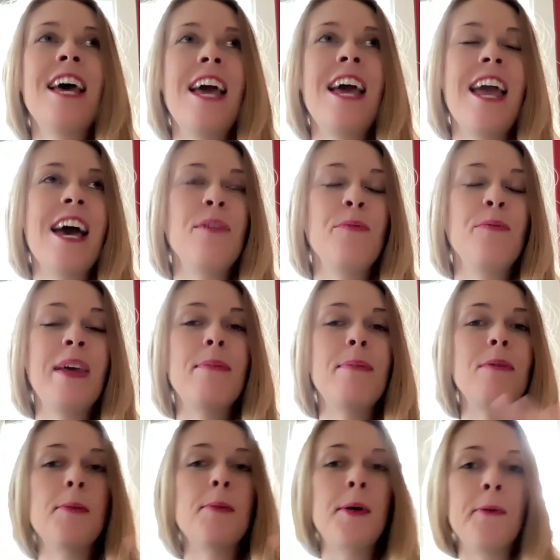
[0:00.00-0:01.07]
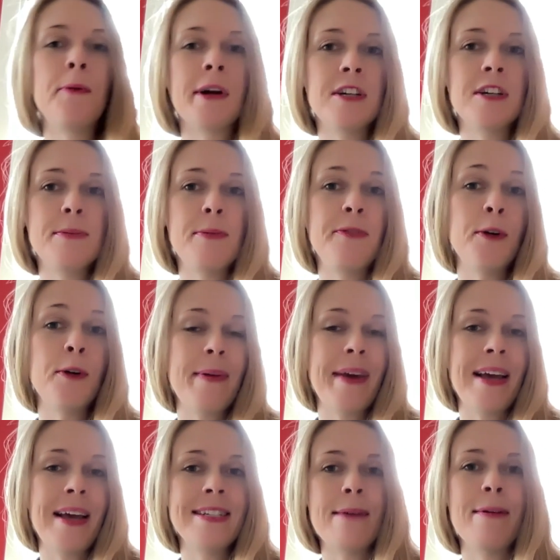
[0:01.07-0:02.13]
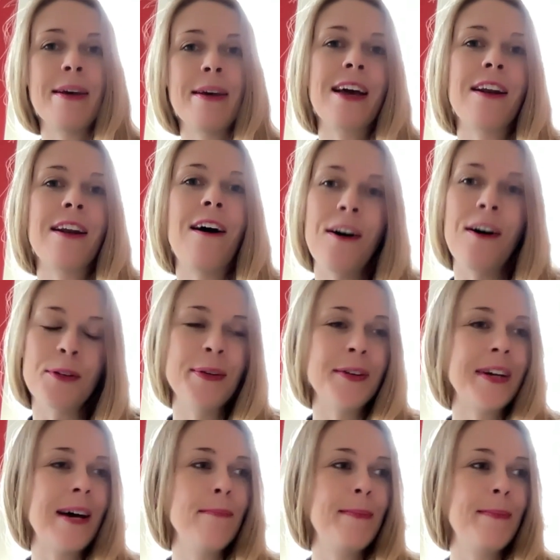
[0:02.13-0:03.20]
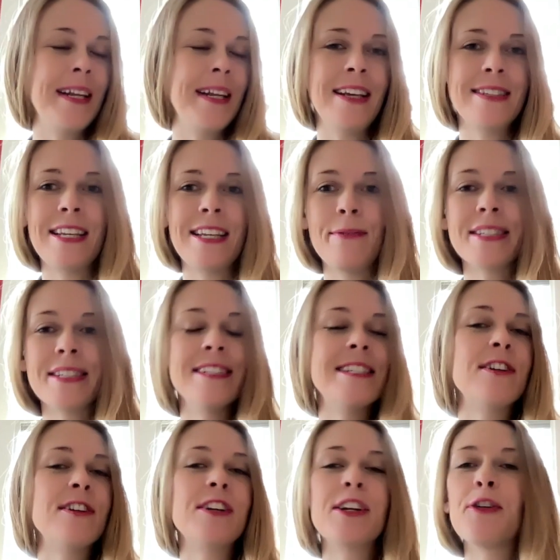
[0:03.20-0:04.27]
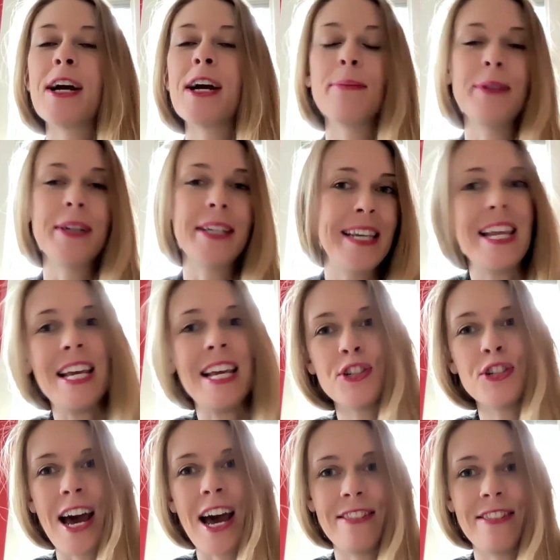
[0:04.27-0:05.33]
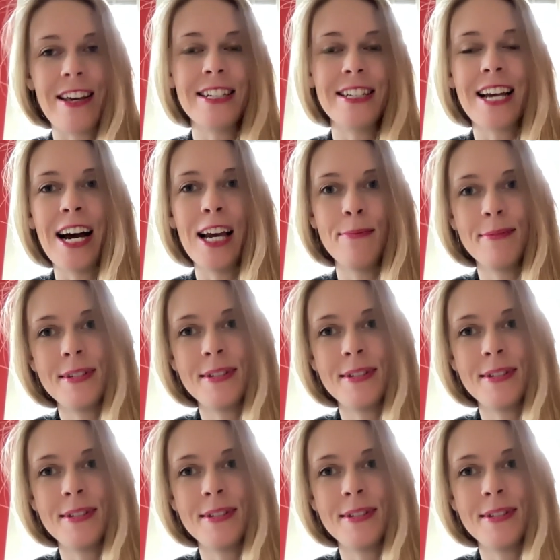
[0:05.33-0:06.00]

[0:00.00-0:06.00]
and we had been remote workers before the pandemic at all remote companies, and it was considered incredibly niche at that time.